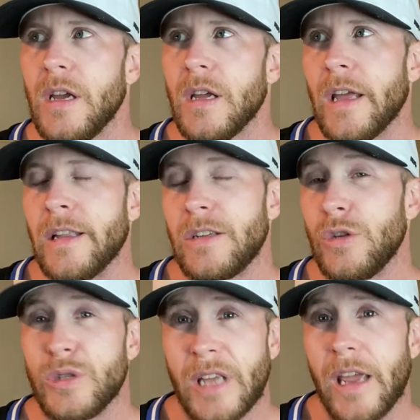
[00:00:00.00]
and to
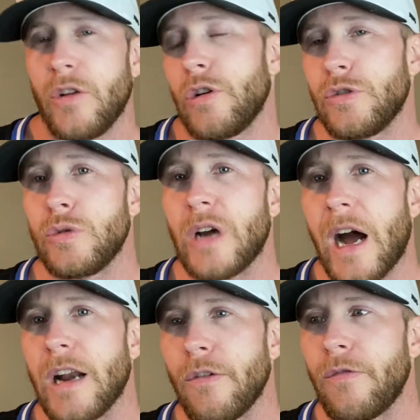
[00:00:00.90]
say you're a
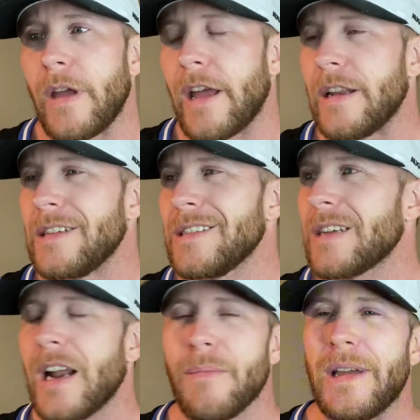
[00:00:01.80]
Ducati fan, it just
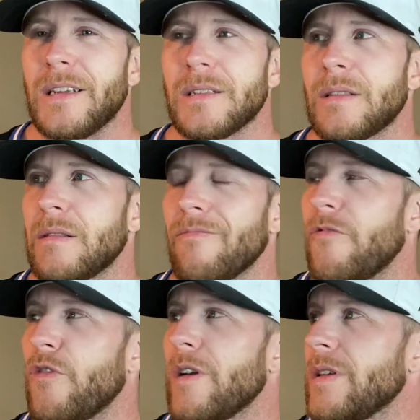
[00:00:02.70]
kind of makes
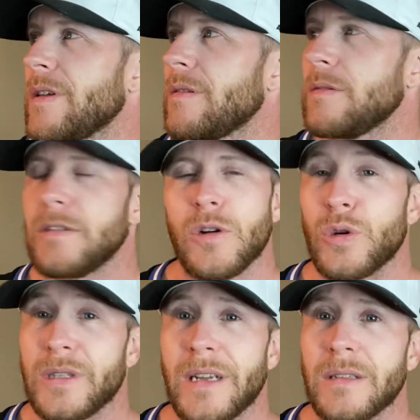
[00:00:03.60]
really zero
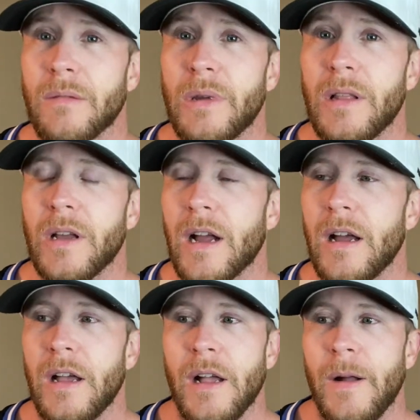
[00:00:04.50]
sense to me. Like,
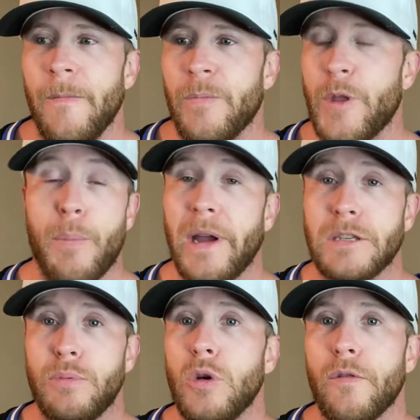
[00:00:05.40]
the bike's
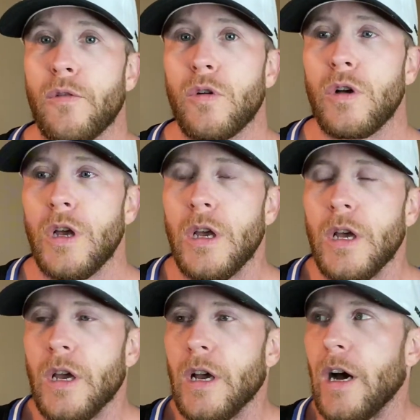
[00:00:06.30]
beautiful.
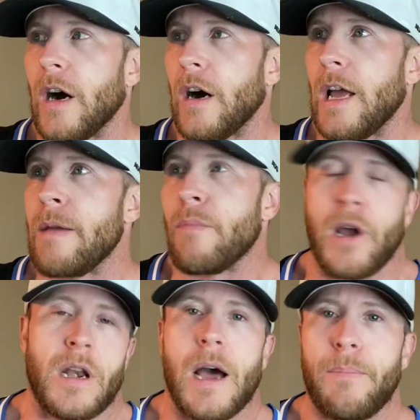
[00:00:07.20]
It
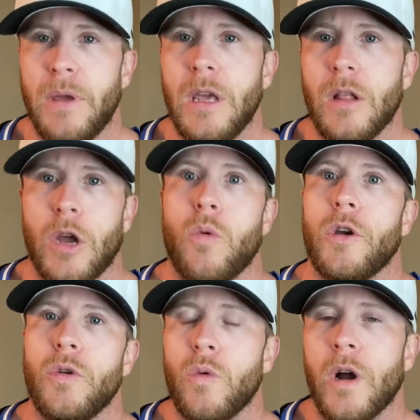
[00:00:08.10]
might not be like what
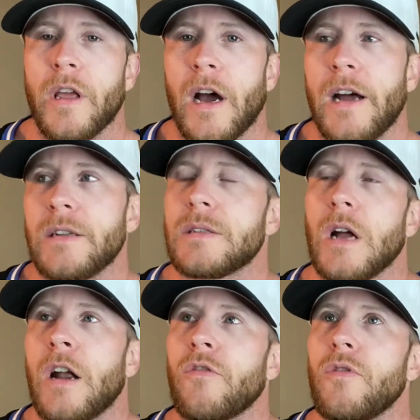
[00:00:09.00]
you wanted. I
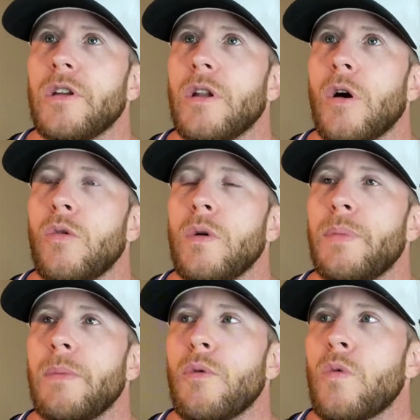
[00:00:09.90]
don't really know what
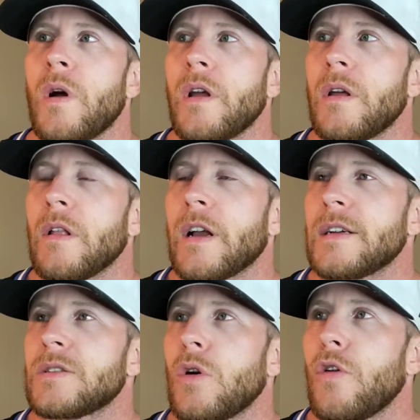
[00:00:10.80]
people wanted. Like, I
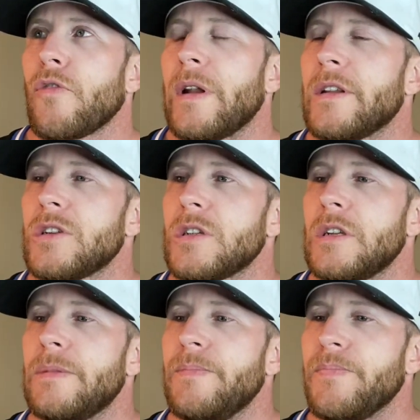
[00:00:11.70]
saw a
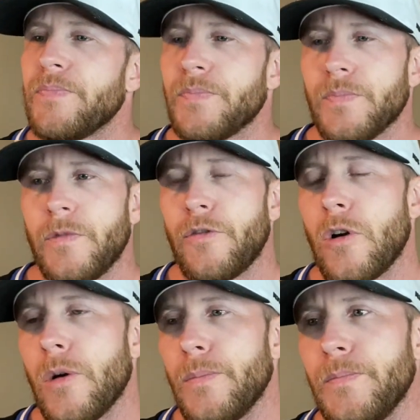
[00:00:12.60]
rendition
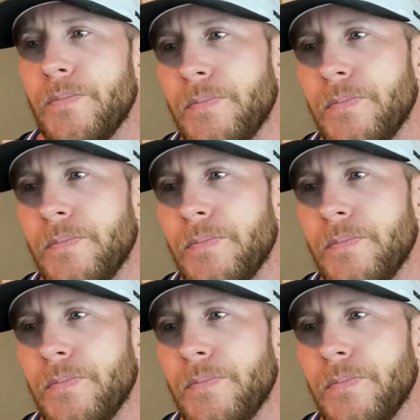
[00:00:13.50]
from